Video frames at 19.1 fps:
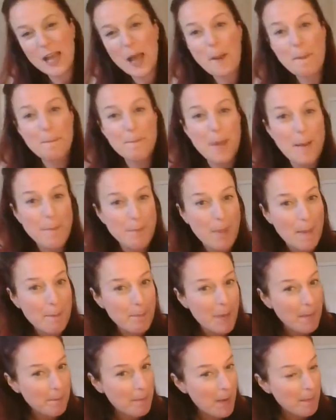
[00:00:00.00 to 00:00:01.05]
the
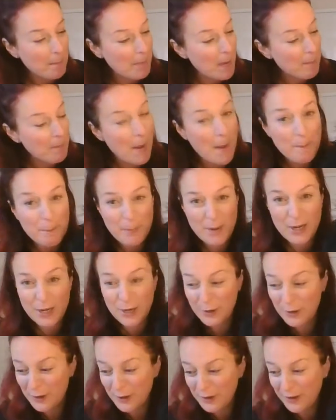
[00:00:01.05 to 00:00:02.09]

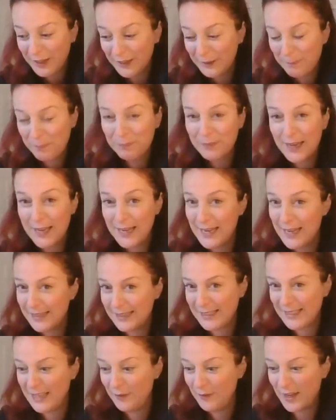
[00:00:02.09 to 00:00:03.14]
plug.
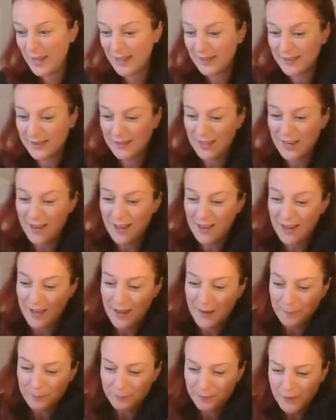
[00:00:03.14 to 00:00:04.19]
Let's give it a
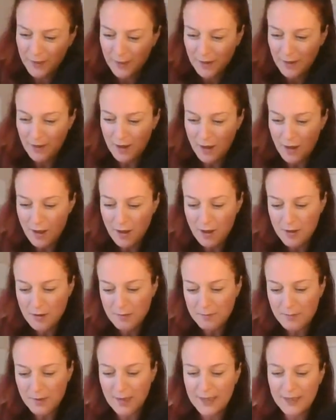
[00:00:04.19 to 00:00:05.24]
stir.
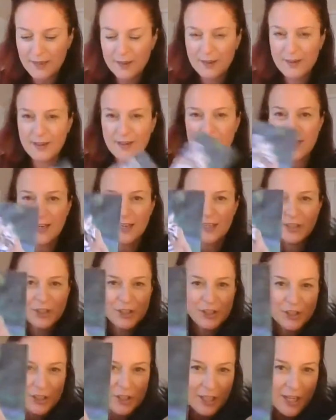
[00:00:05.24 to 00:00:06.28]
Oh my
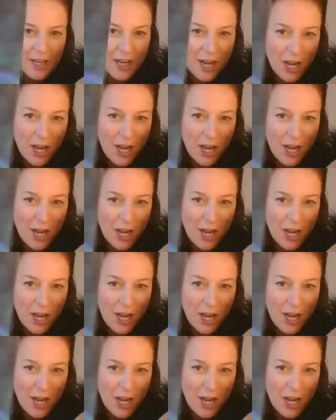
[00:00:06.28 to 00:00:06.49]
gosh.